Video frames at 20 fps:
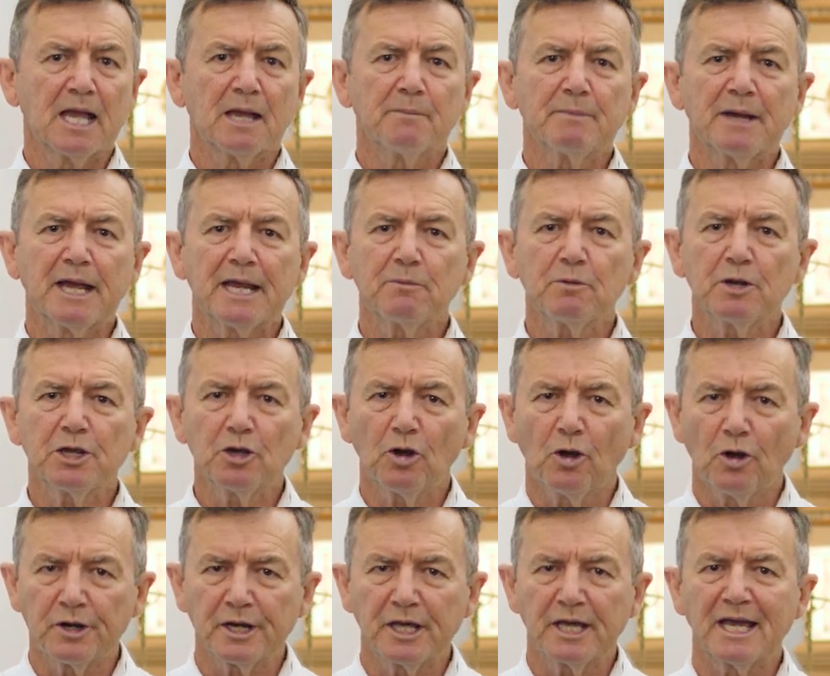May we
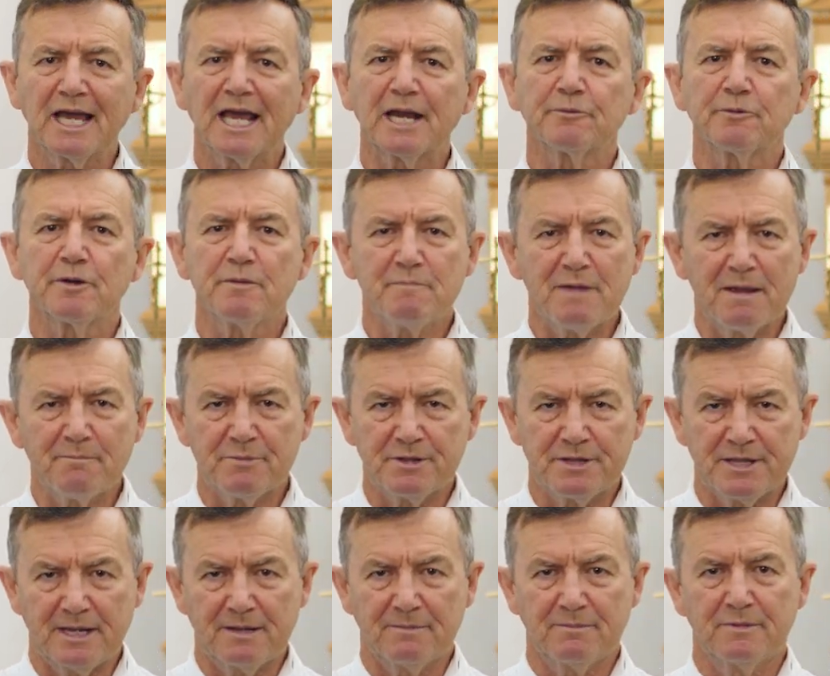honour and remember
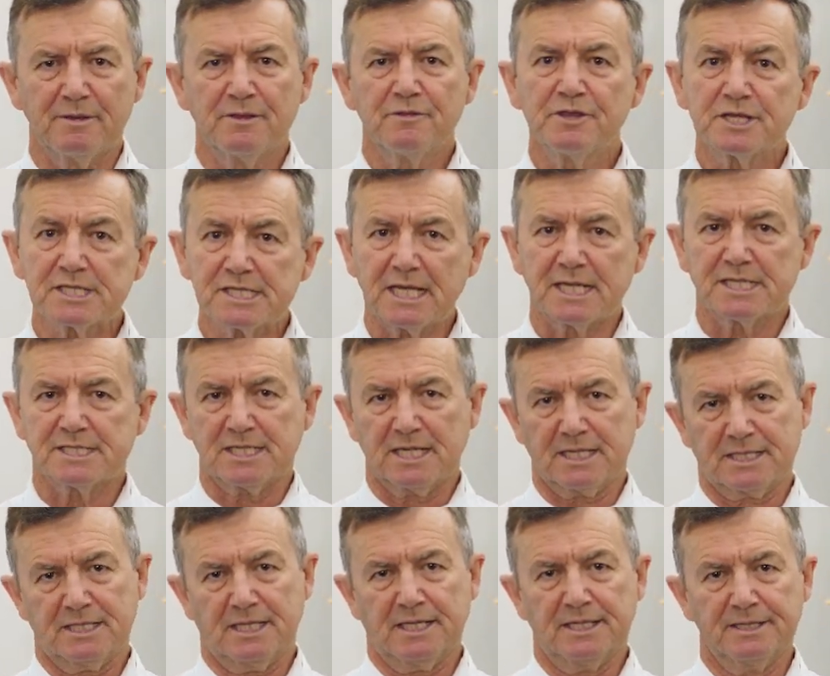them this
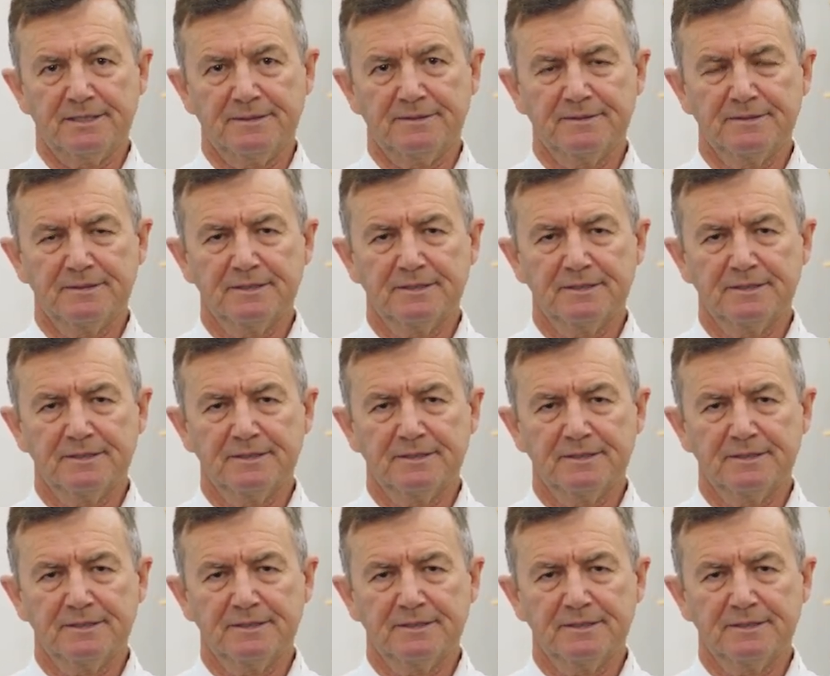ANZAC Day.